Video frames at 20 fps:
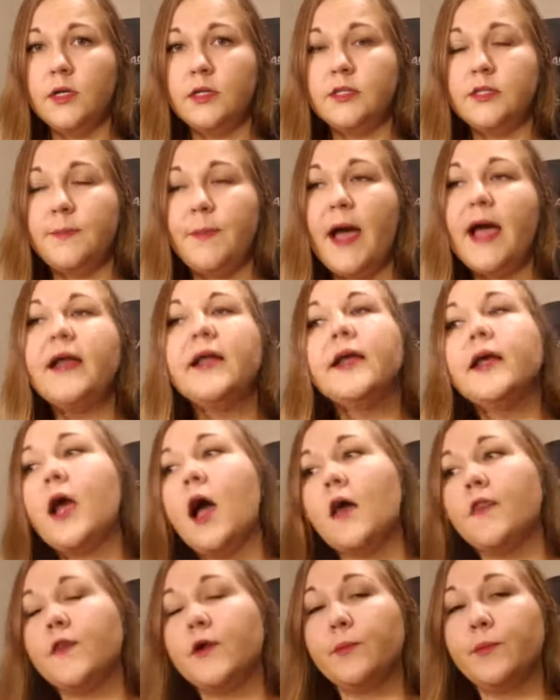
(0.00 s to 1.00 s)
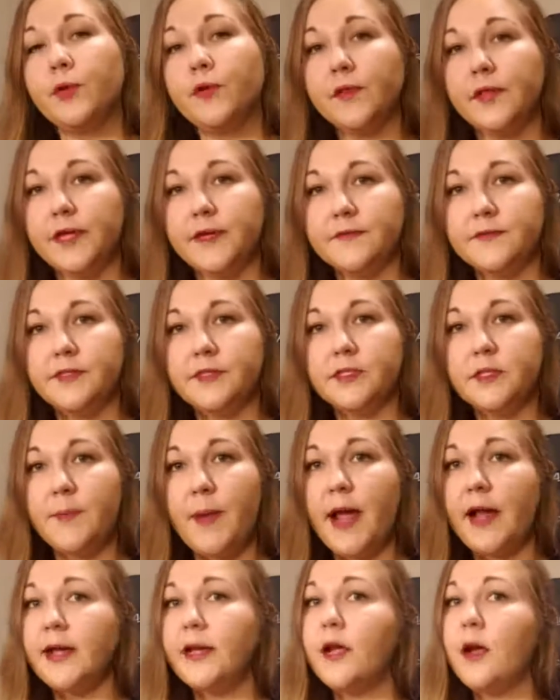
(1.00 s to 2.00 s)
depending on their beliefs,
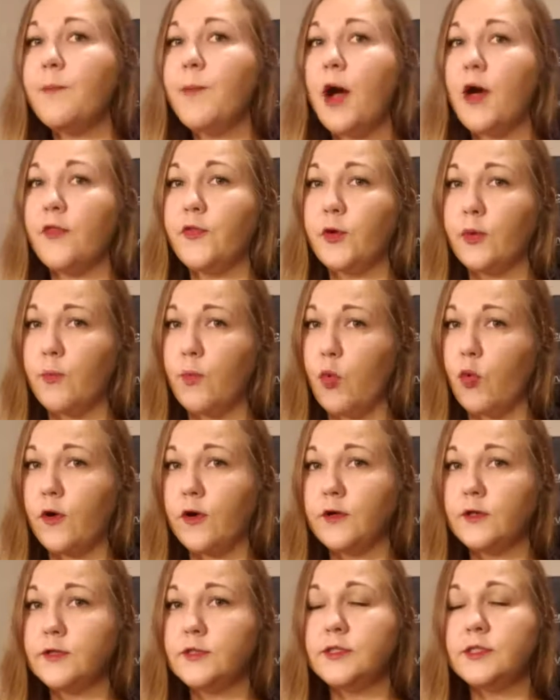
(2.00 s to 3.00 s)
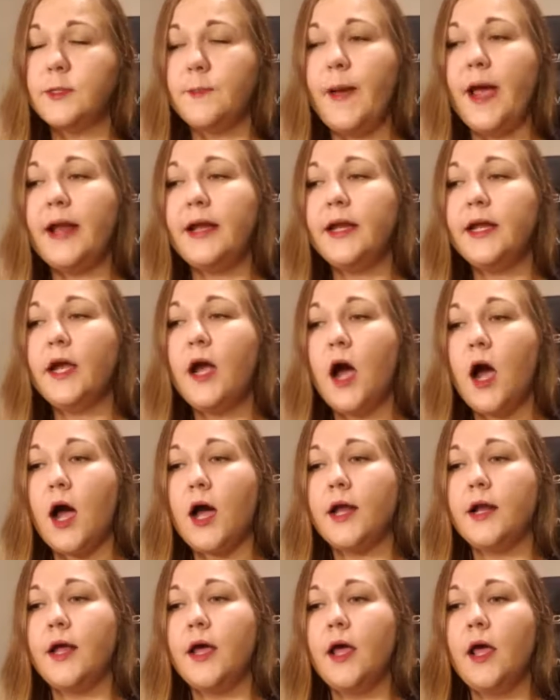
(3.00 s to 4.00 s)
depending upon their morals, depending
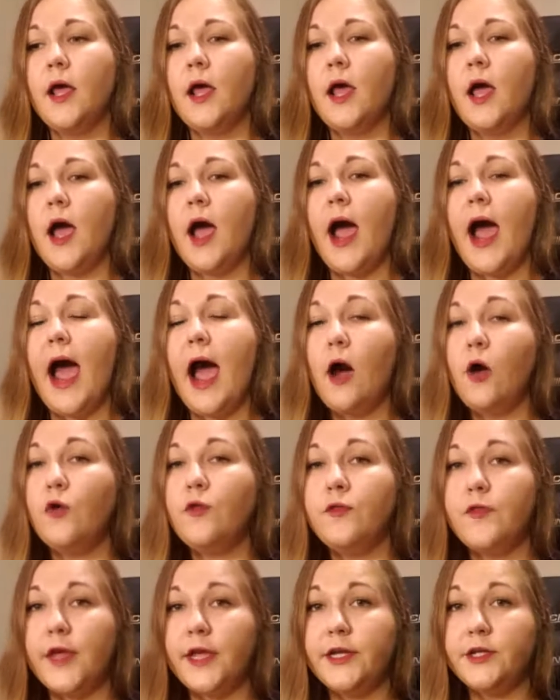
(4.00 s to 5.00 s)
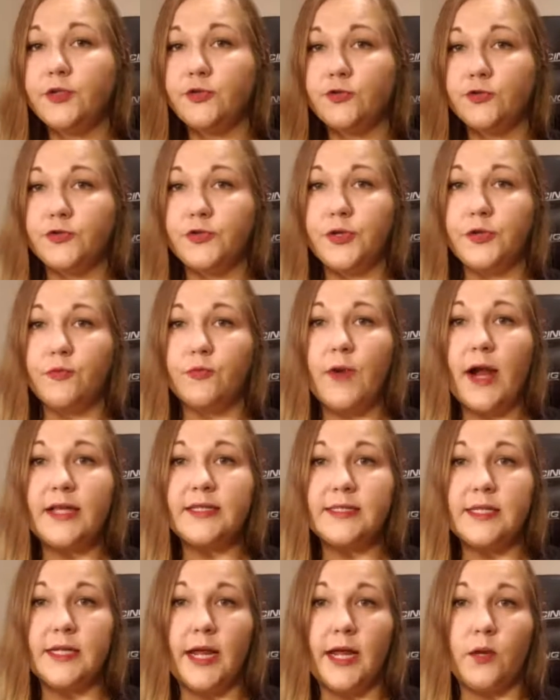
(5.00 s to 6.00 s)
on how they truly
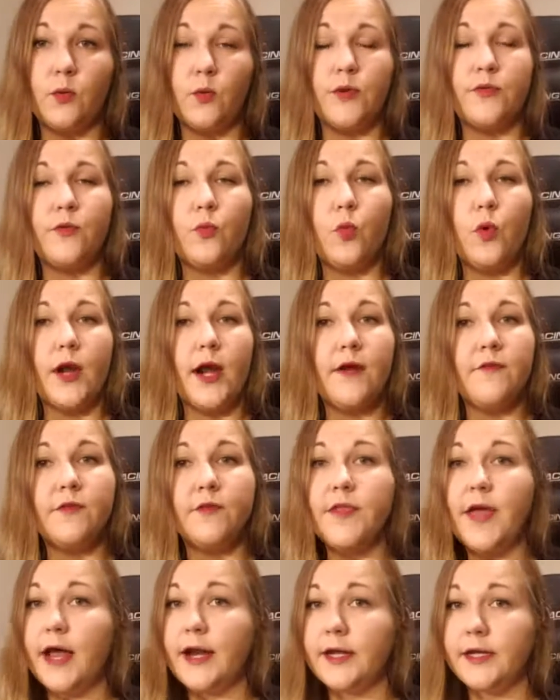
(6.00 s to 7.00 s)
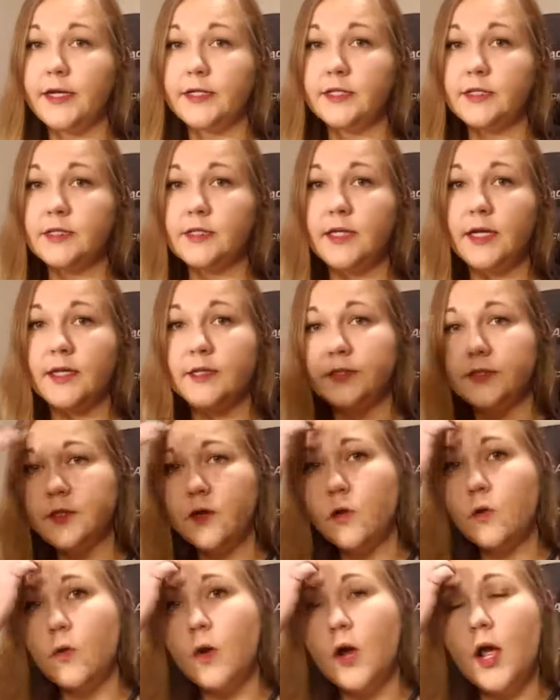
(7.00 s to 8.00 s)
resonate with whatever that is. And
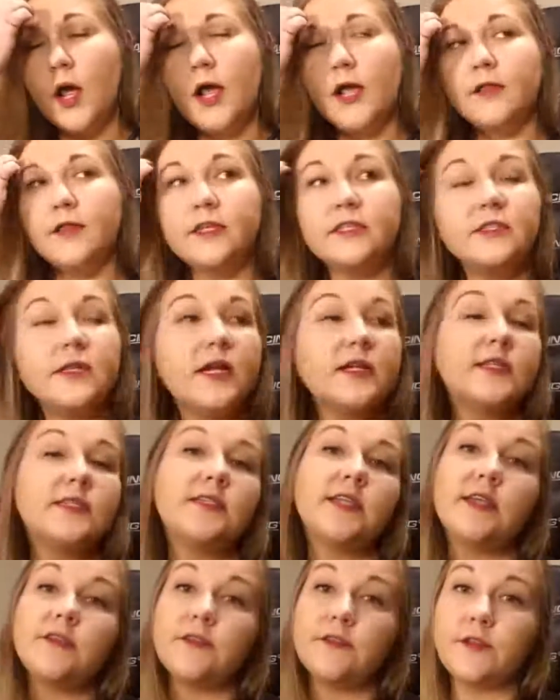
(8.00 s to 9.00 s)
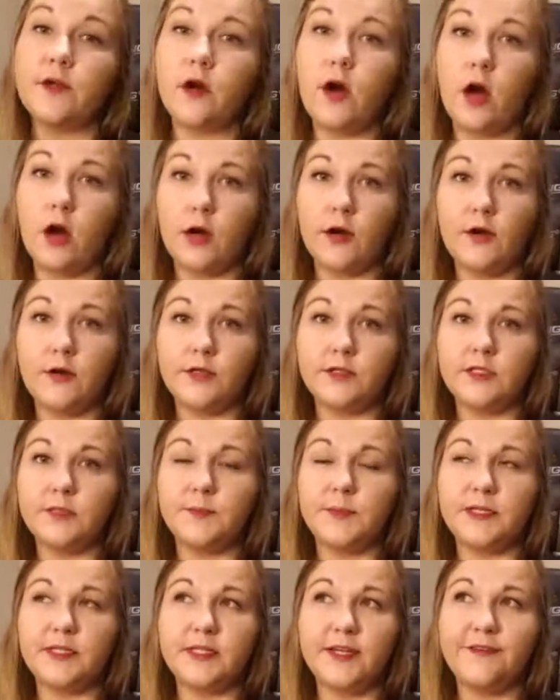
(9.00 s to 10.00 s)
so that's not to say that there aren't
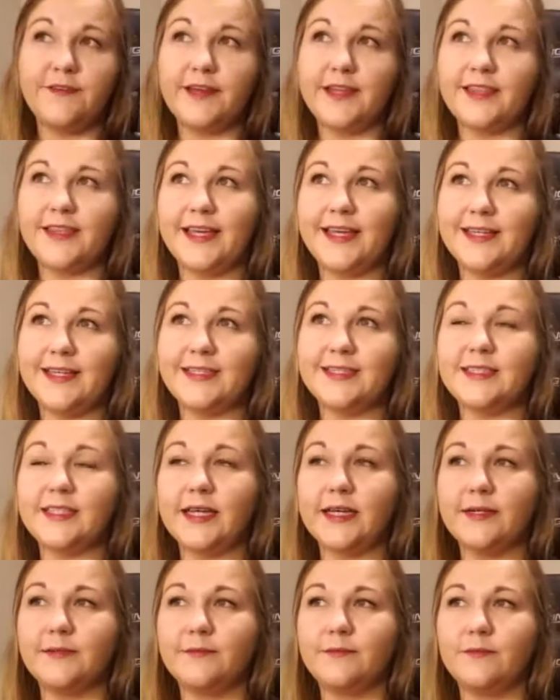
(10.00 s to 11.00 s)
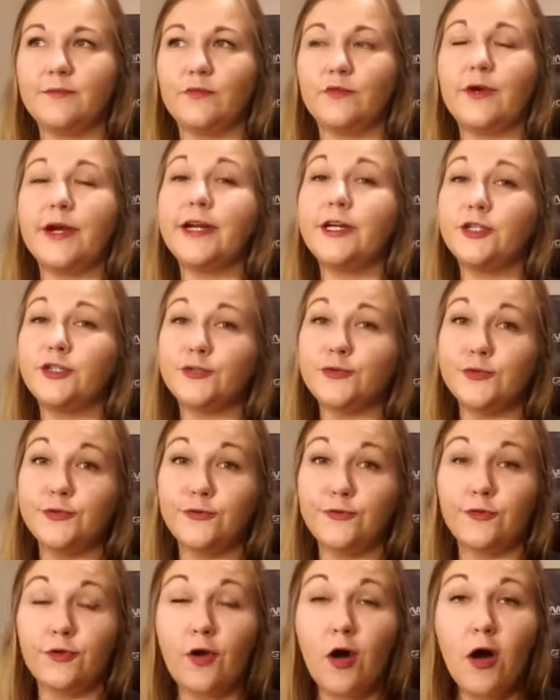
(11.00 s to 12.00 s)
specific things that ring true
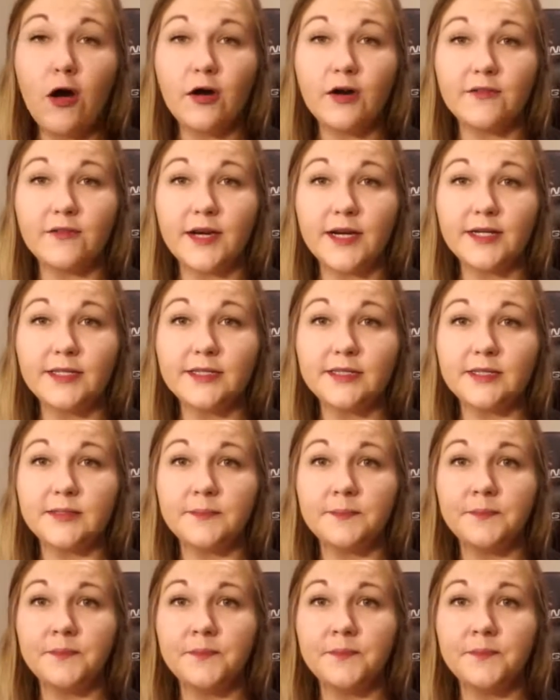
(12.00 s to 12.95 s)
for all of us,